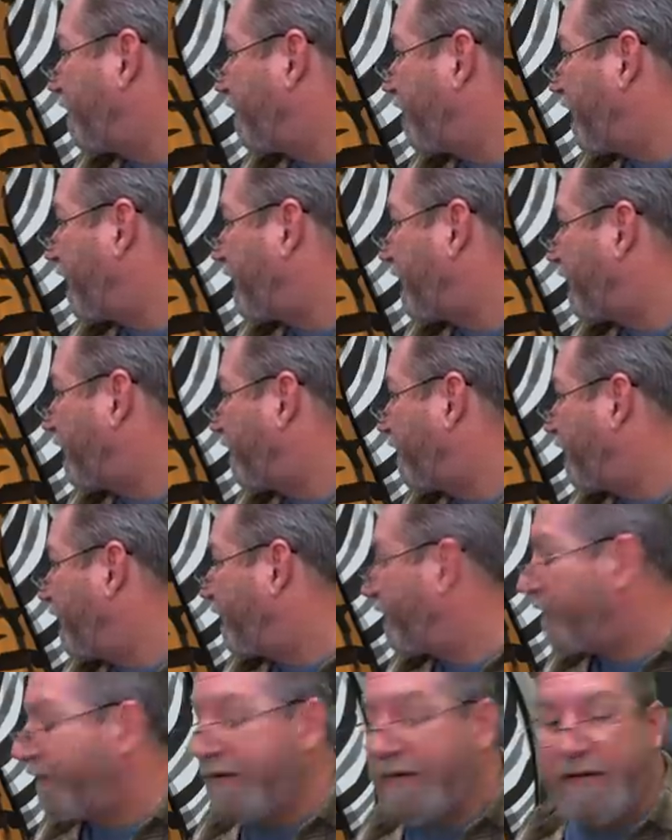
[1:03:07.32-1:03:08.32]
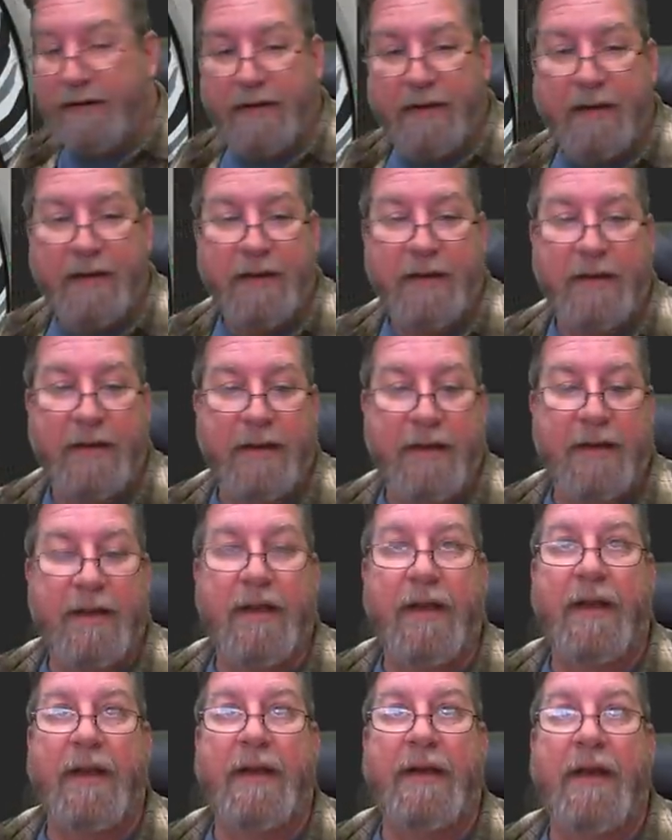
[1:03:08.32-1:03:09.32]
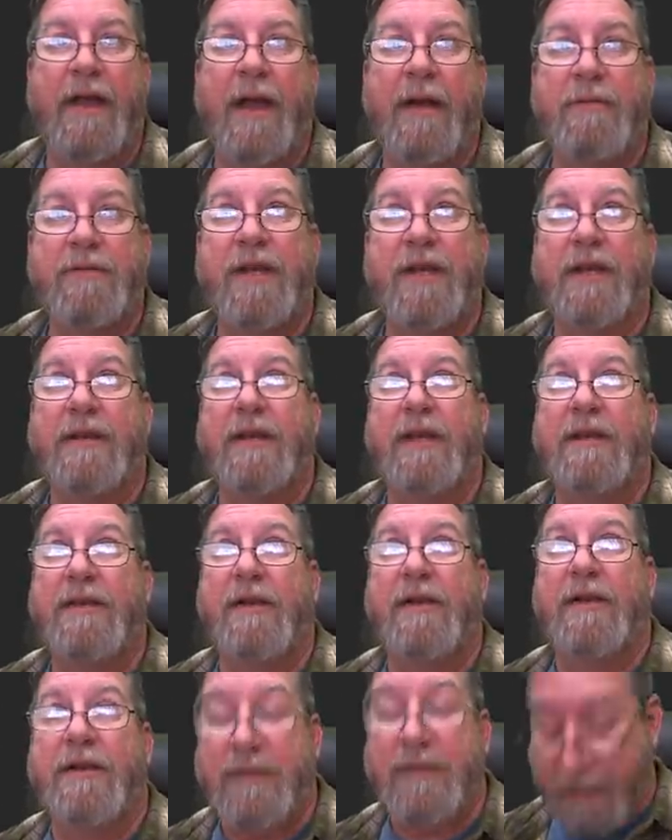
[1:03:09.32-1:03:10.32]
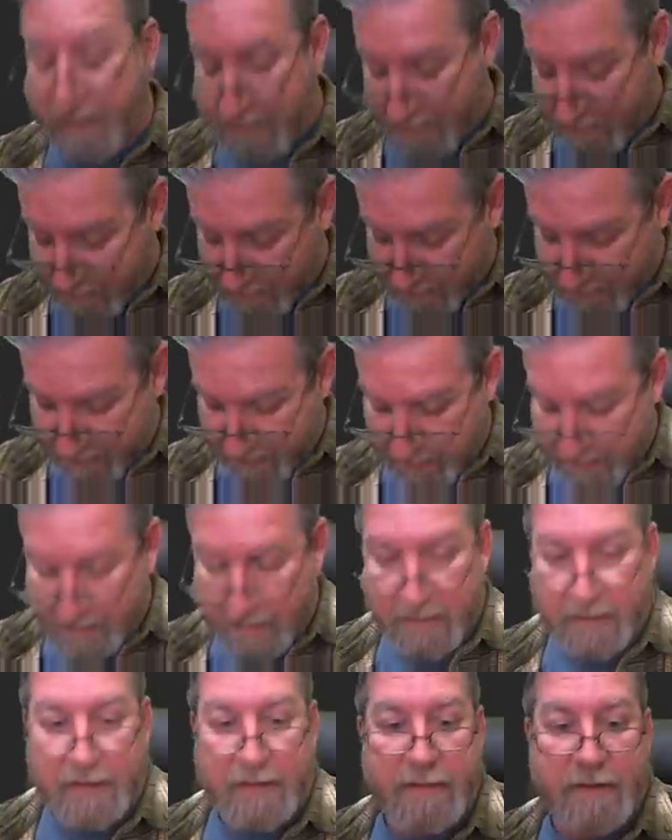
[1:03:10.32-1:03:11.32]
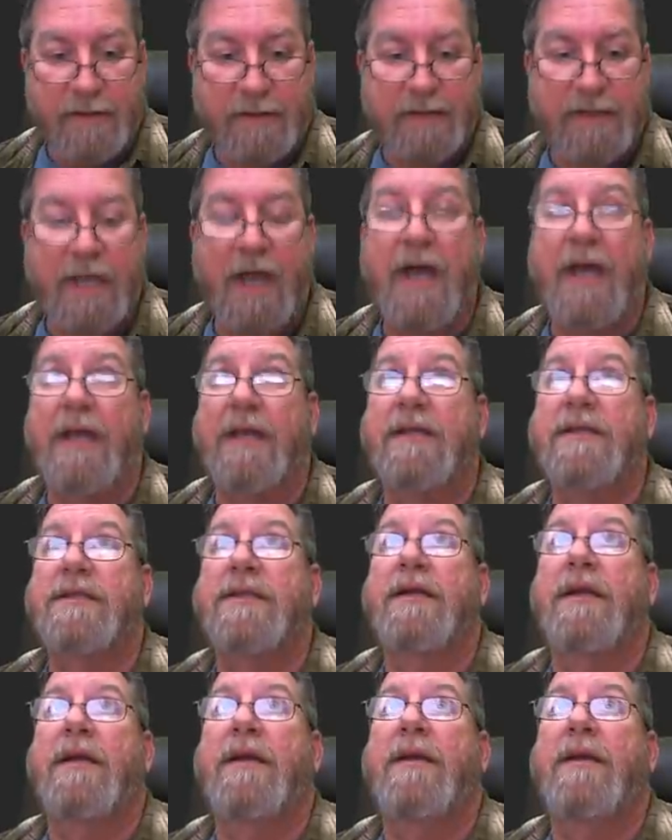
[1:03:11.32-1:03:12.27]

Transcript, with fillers: like an a, uh, an object that you can tell the size.